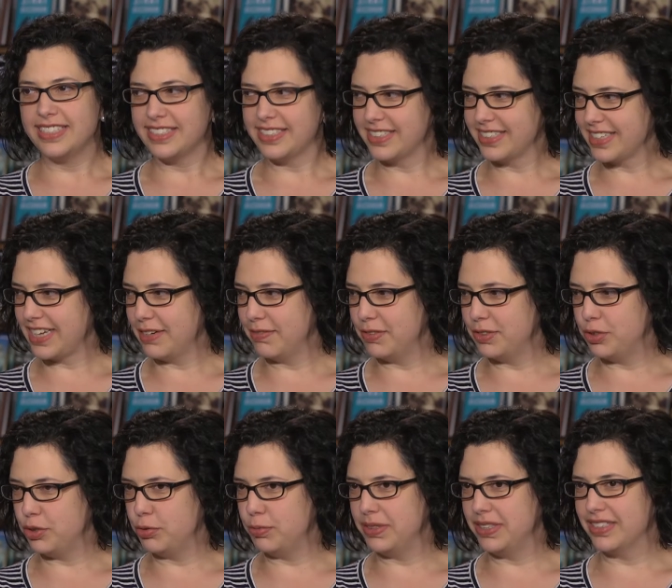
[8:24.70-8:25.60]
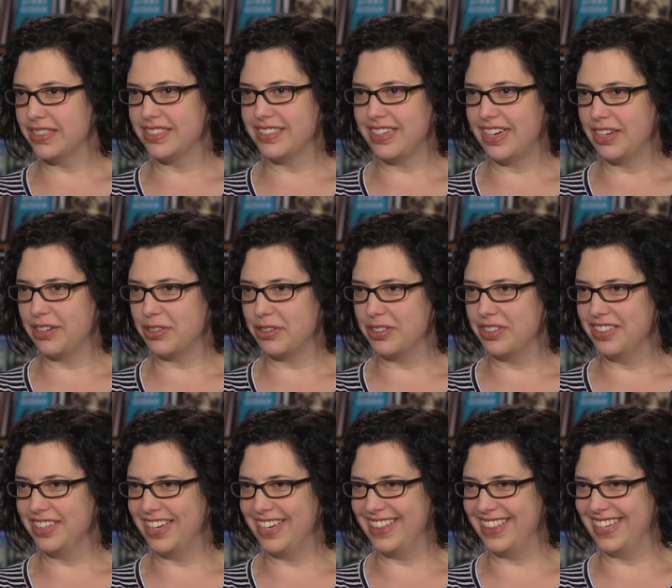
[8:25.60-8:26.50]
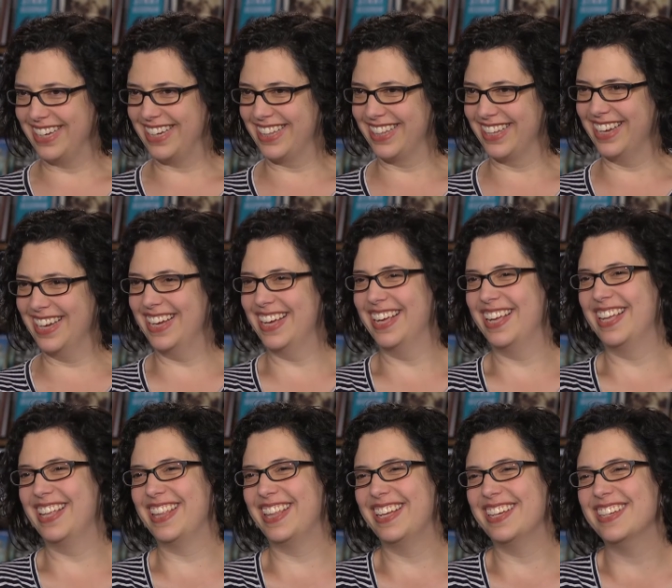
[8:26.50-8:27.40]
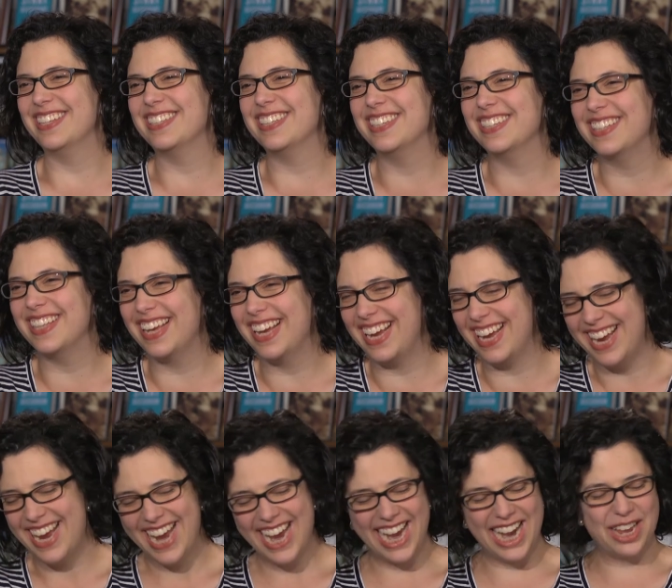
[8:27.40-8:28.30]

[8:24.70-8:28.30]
this is kind of a dubious title. I think the